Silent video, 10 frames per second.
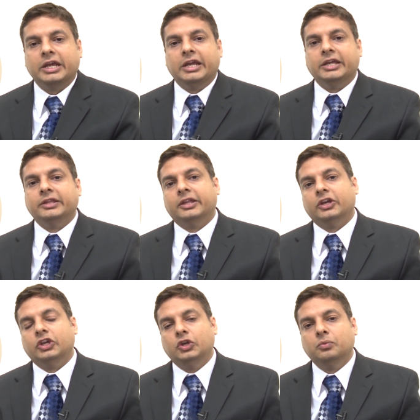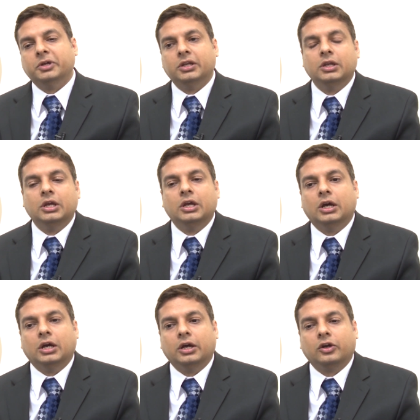in the human
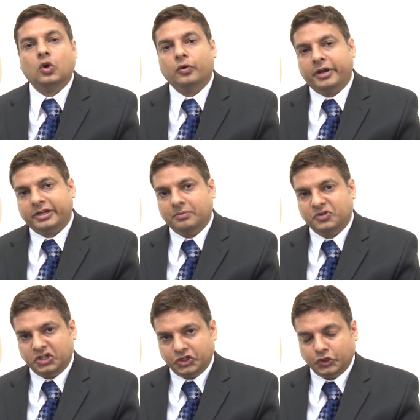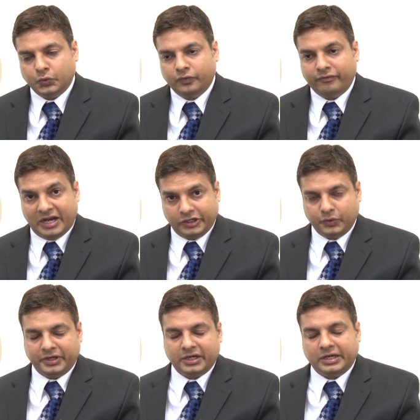uh, colorectum tissue while
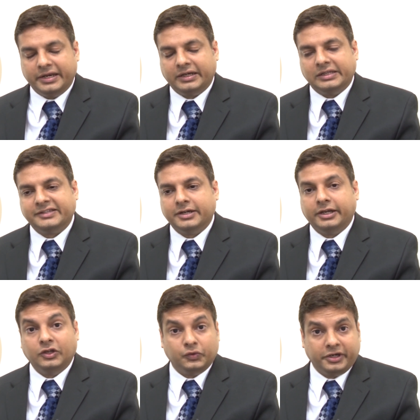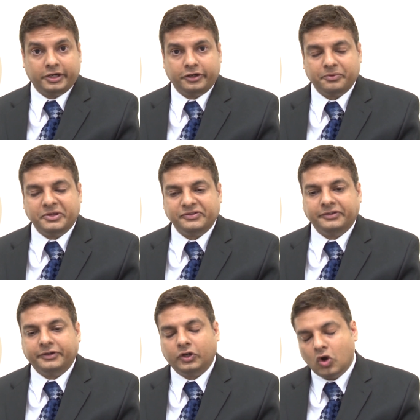doing a clinical study using curcumin
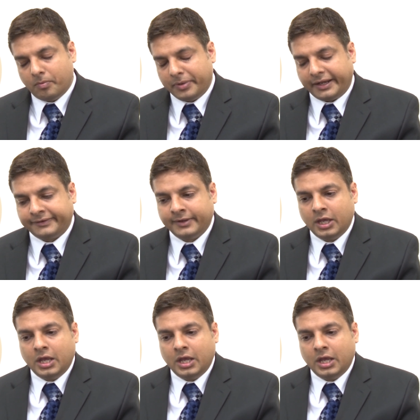C3 complex